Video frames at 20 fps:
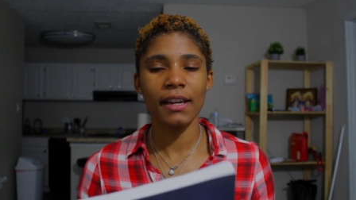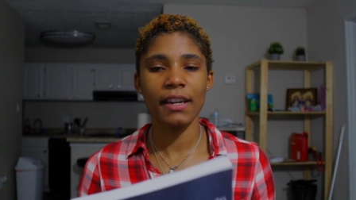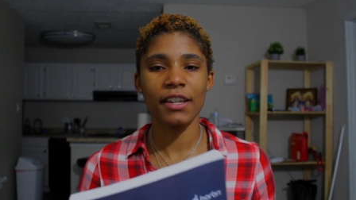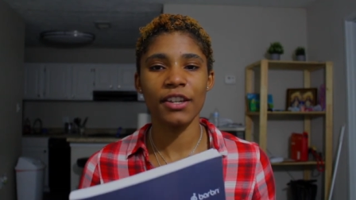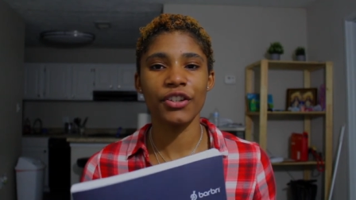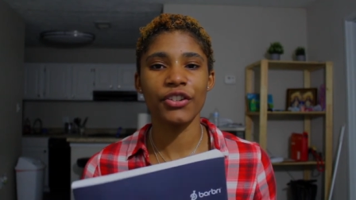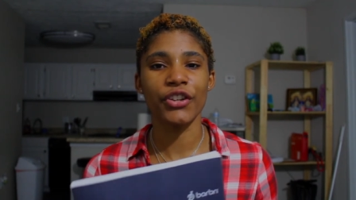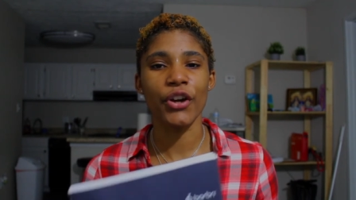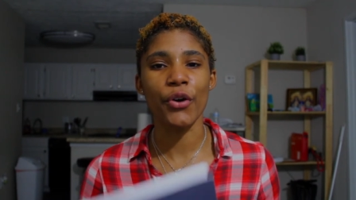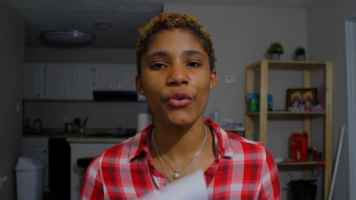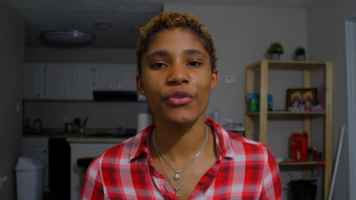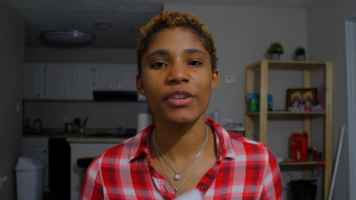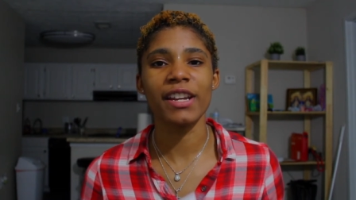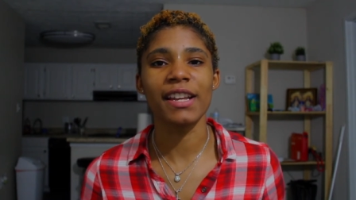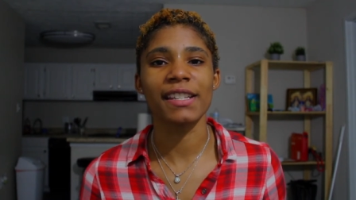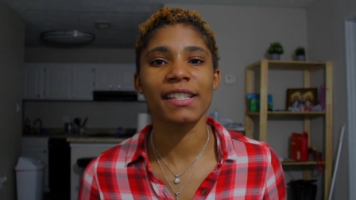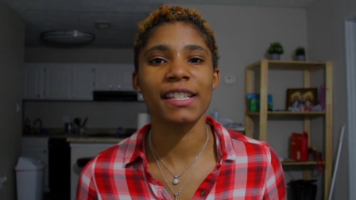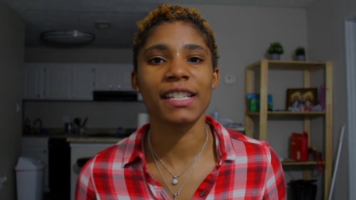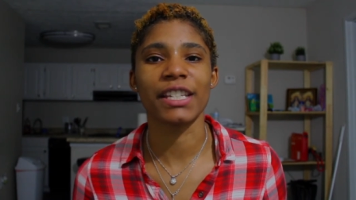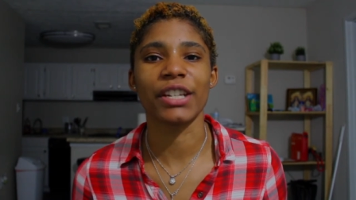You don't
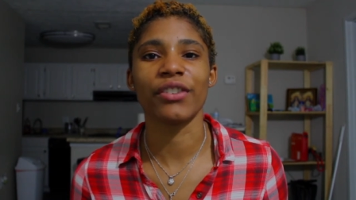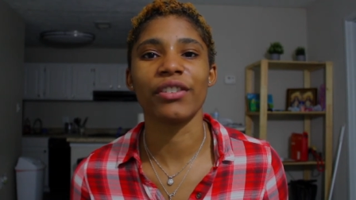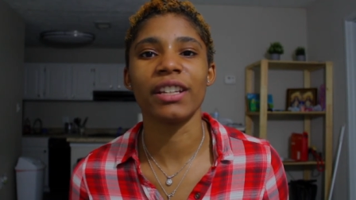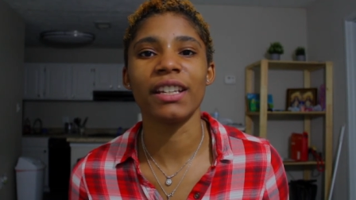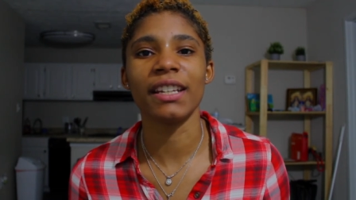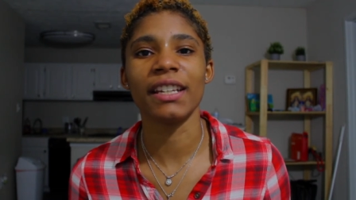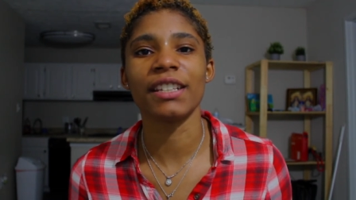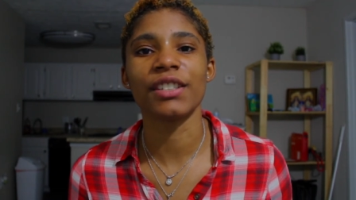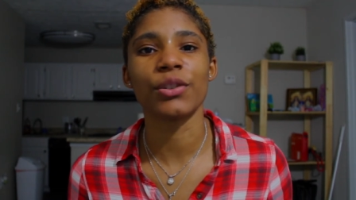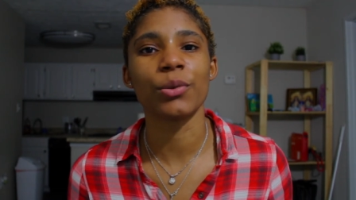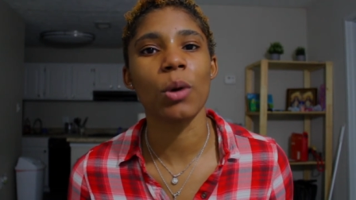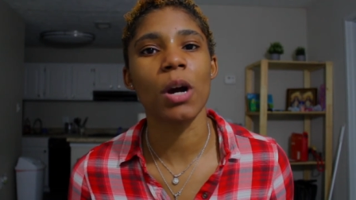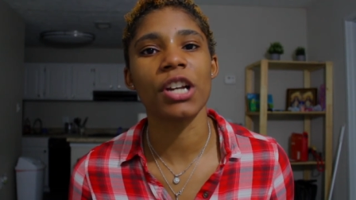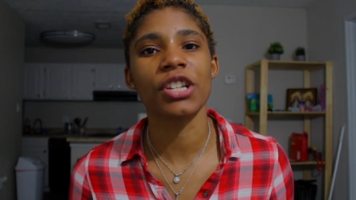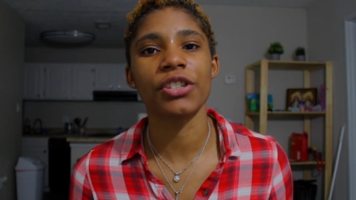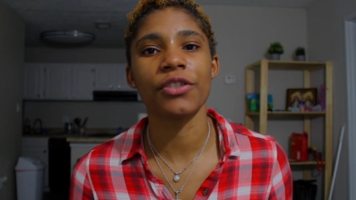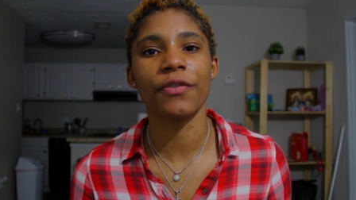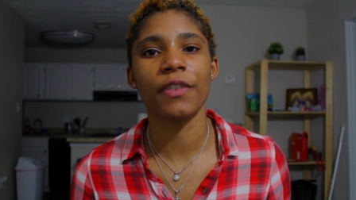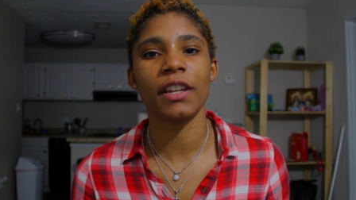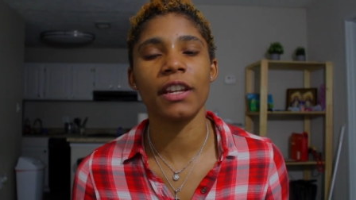necessarily need to
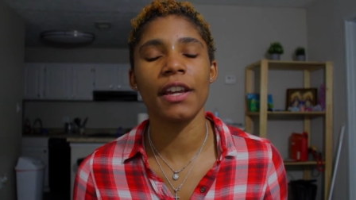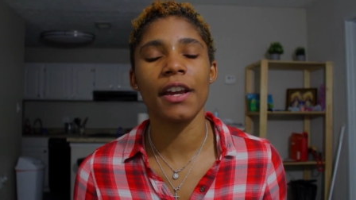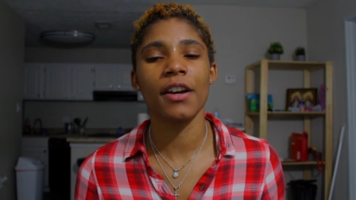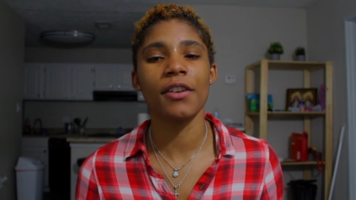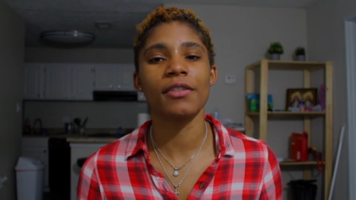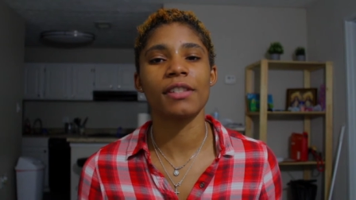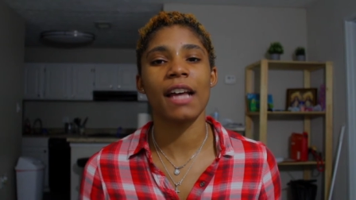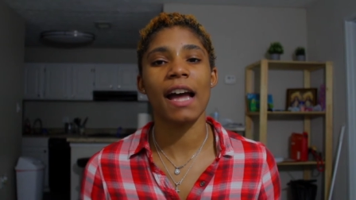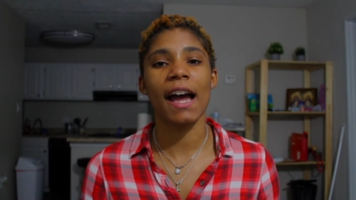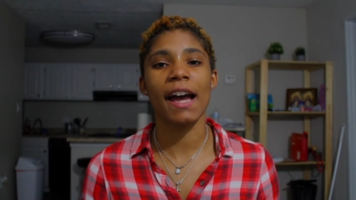watch the videos.